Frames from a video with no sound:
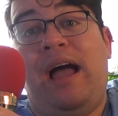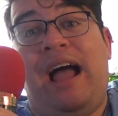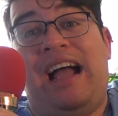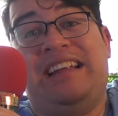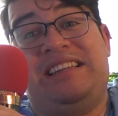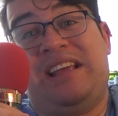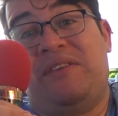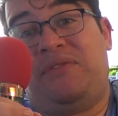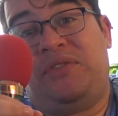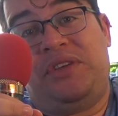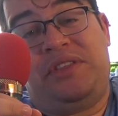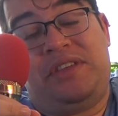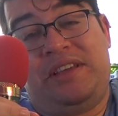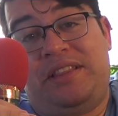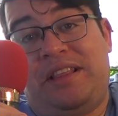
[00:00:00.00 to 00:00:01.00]
I
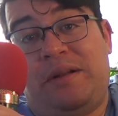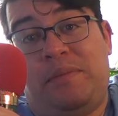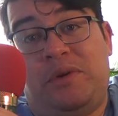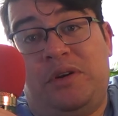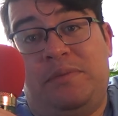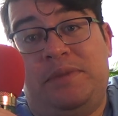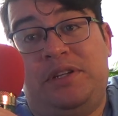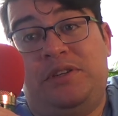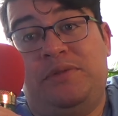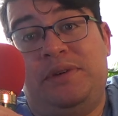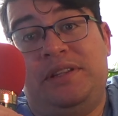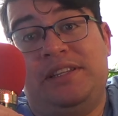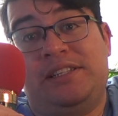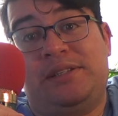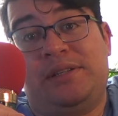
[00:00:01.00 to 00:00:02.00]
definitely think that I'm going to be
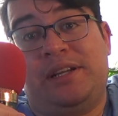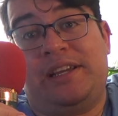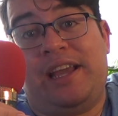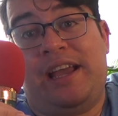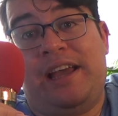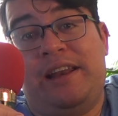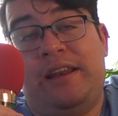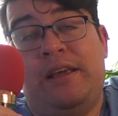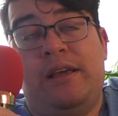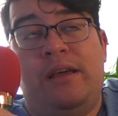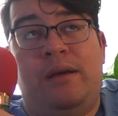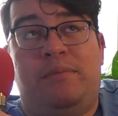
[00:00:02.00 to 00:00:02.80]
doing this again